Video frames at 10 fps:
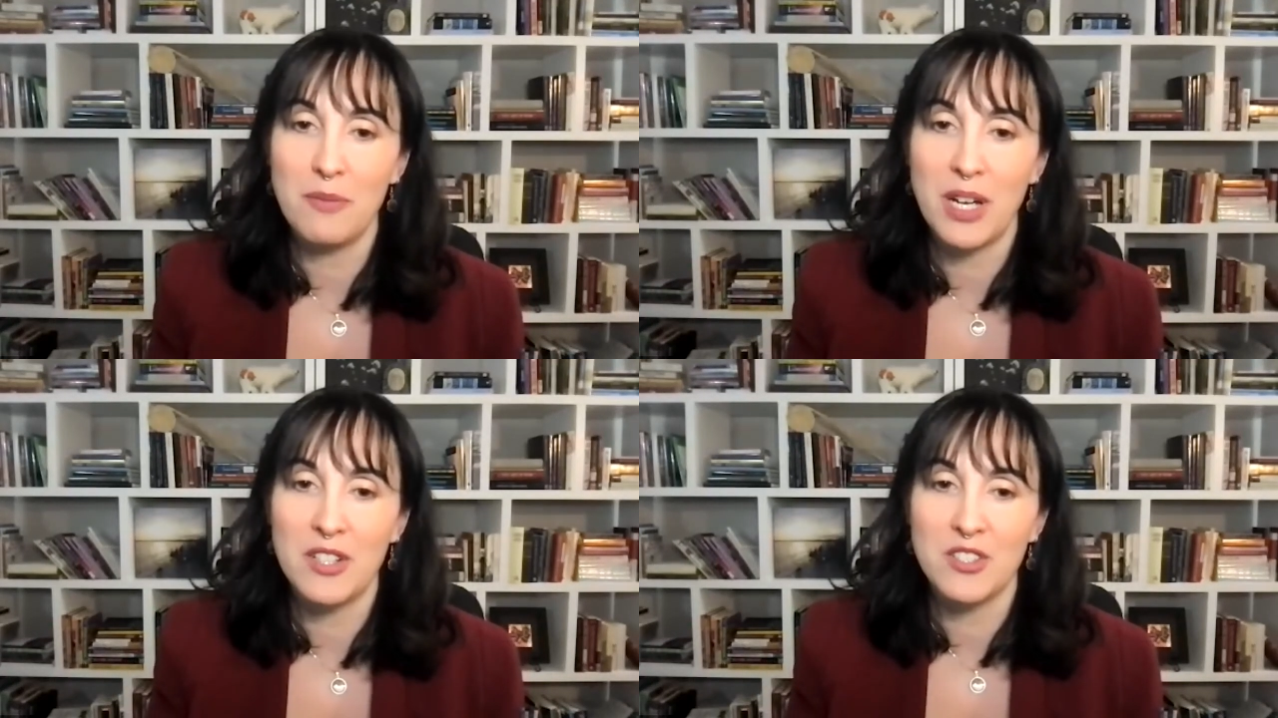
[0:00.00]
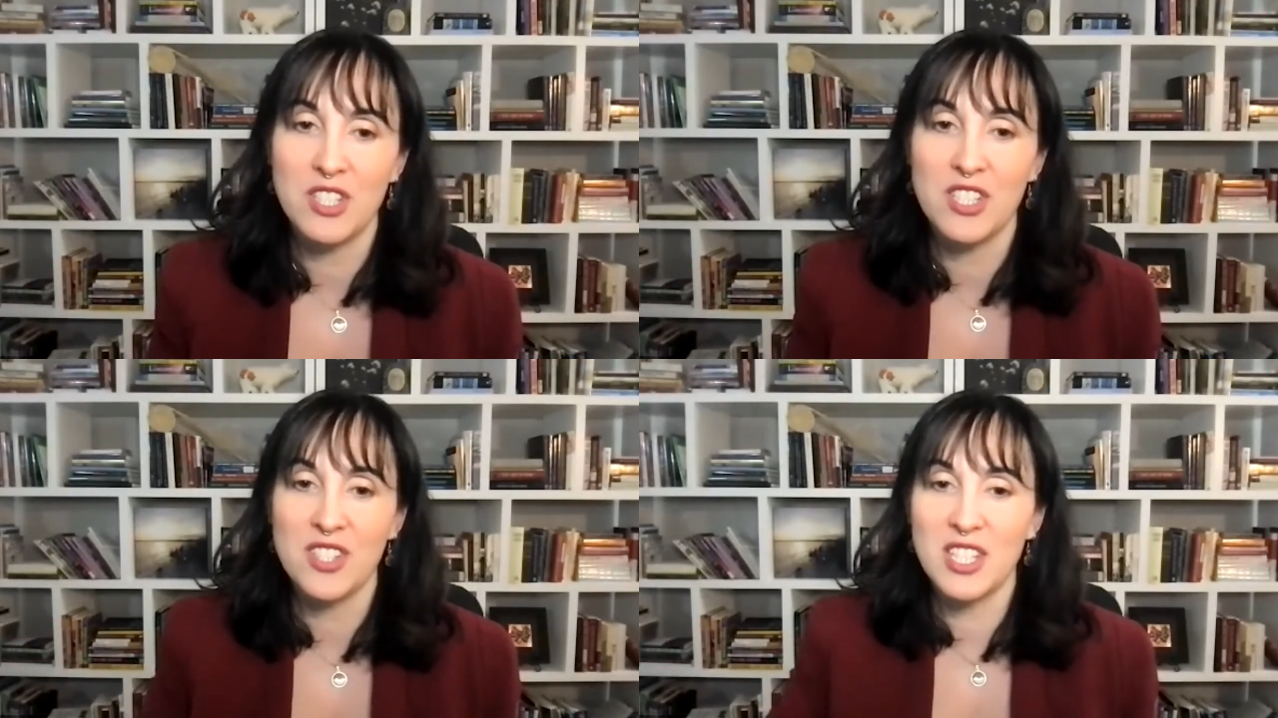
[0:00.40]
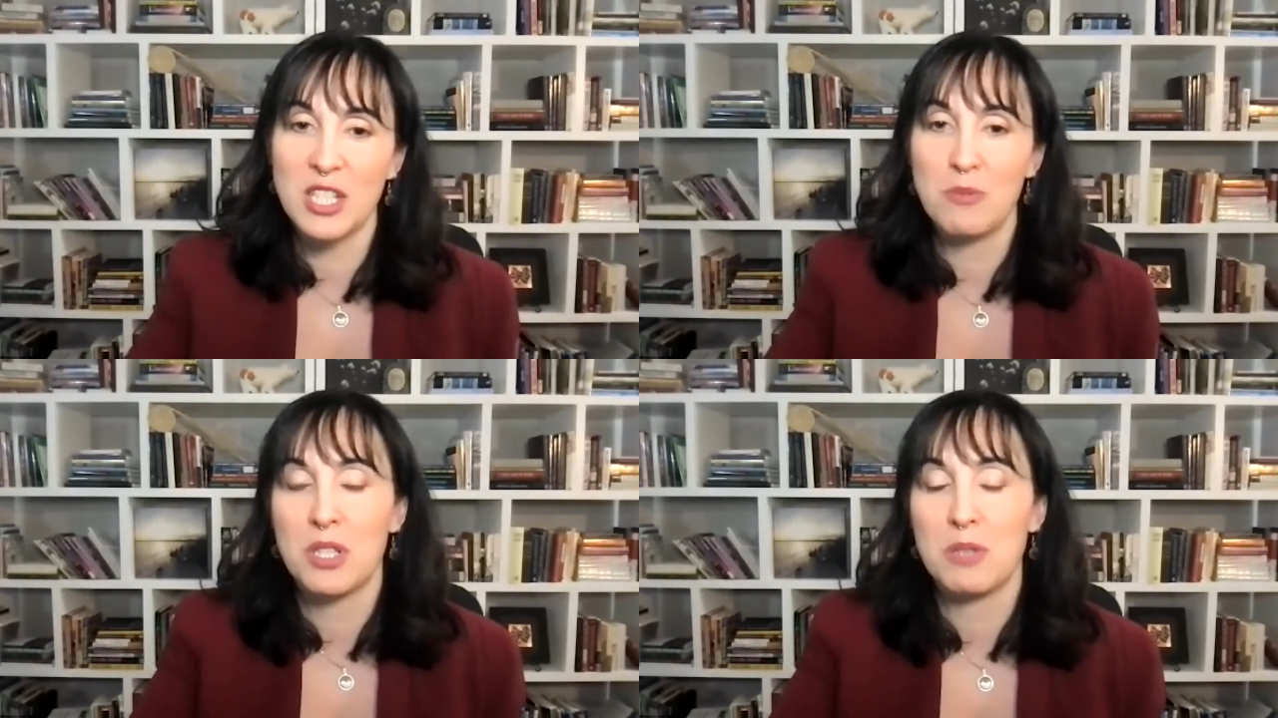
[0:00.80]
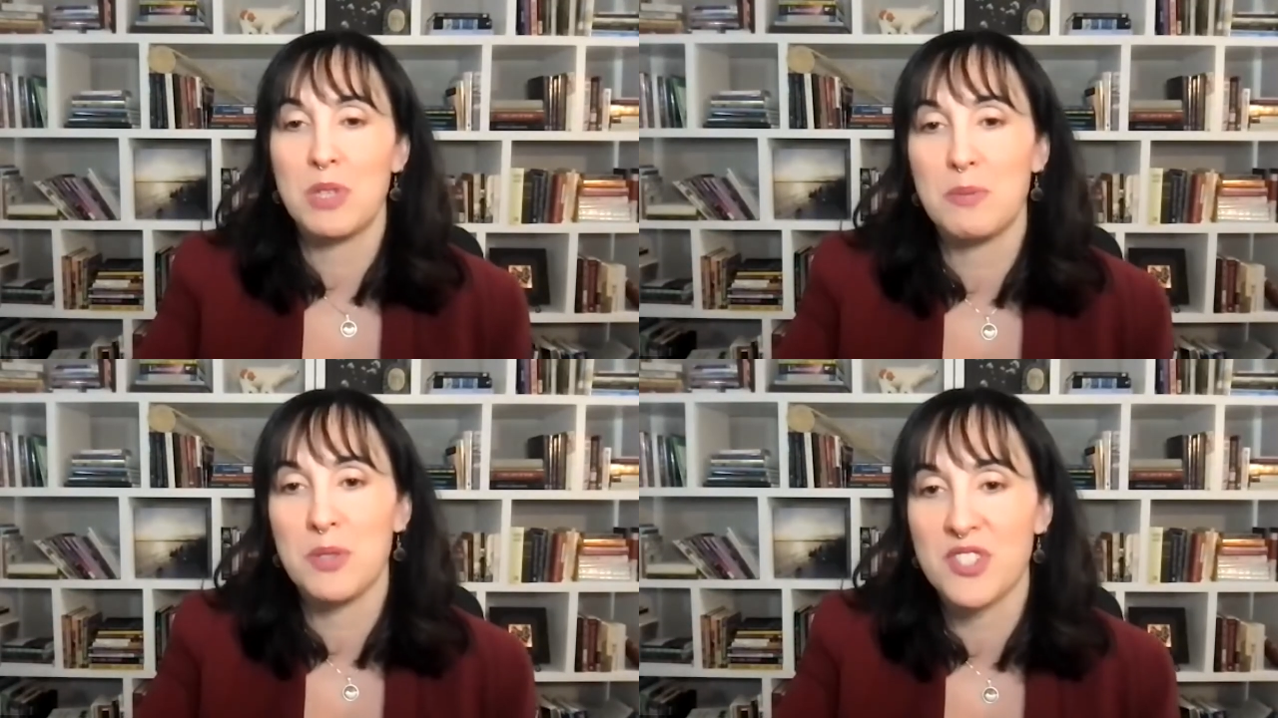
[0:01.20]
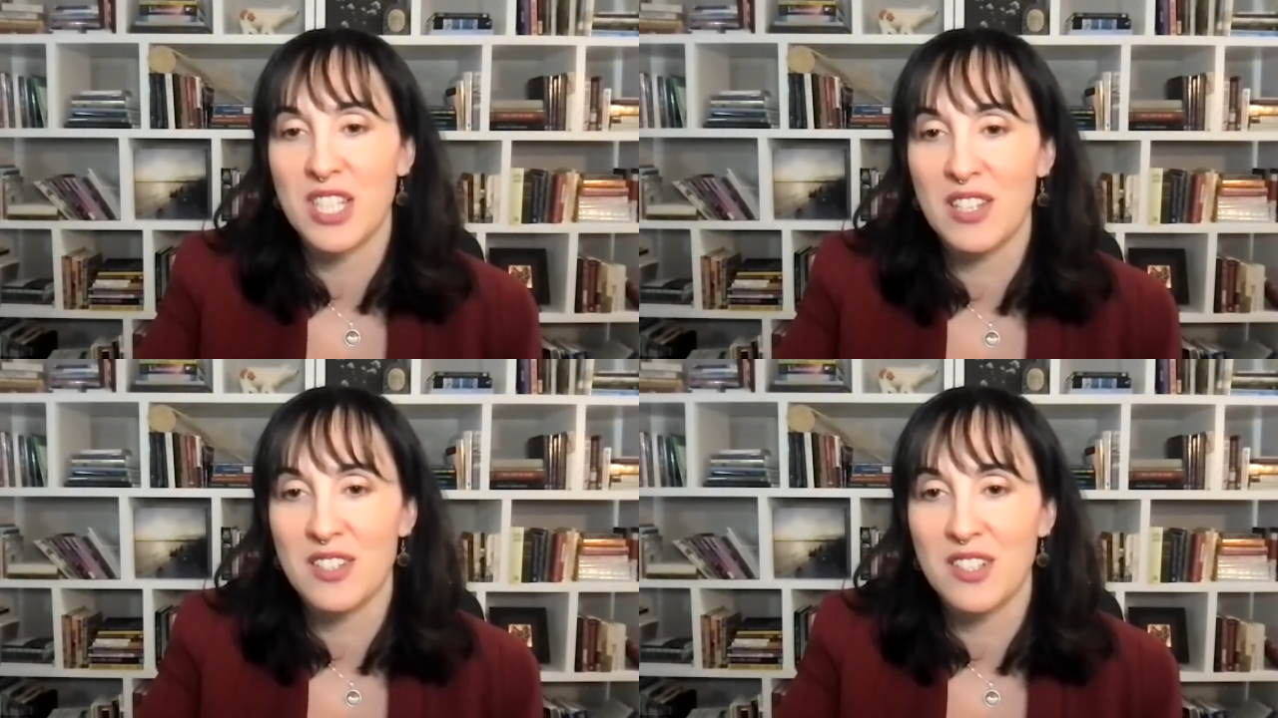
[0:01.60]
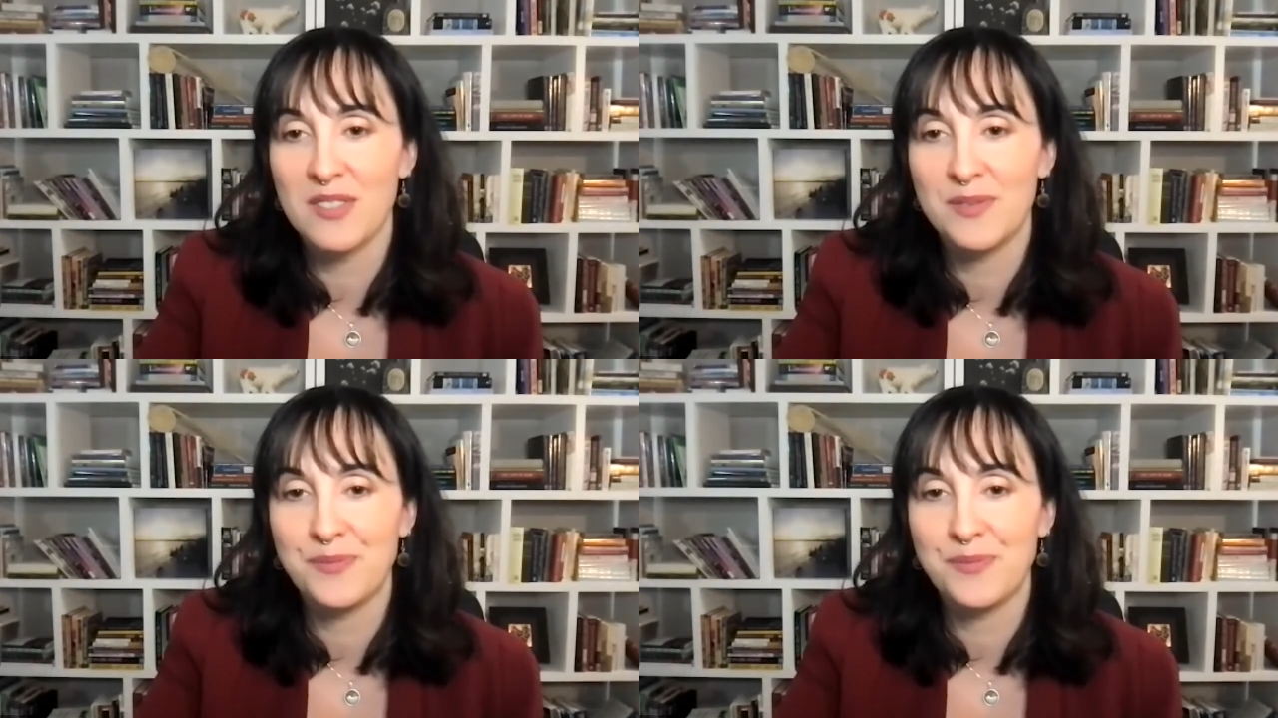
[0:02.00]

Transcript: boundaries, and they bring people together.